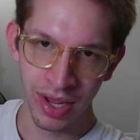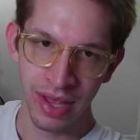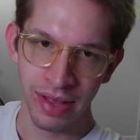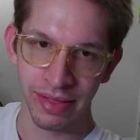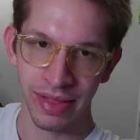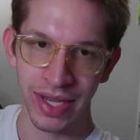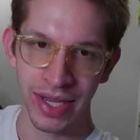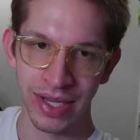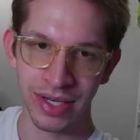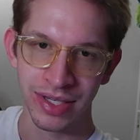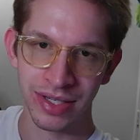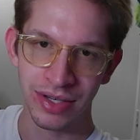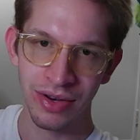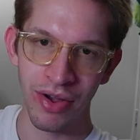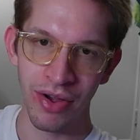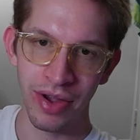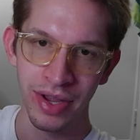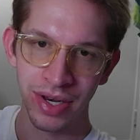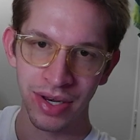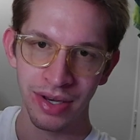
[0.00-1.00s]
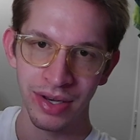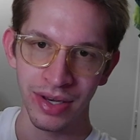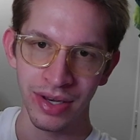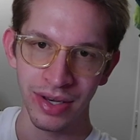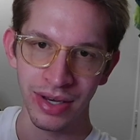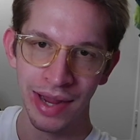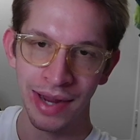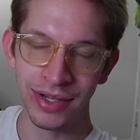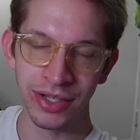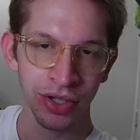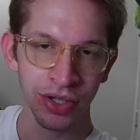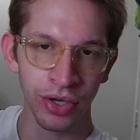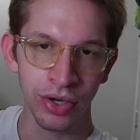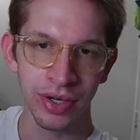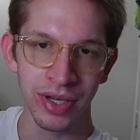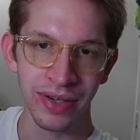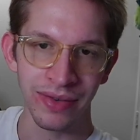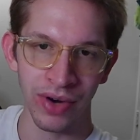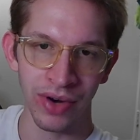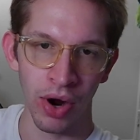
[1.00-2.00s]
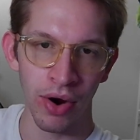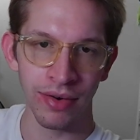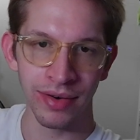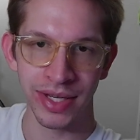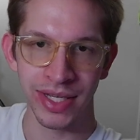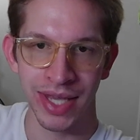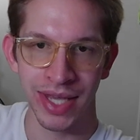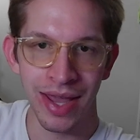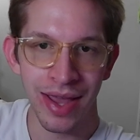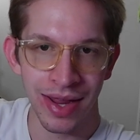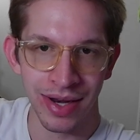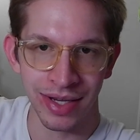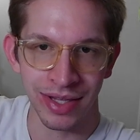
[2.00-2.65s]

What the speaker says: Like it's not. I just couldn't hardly get any.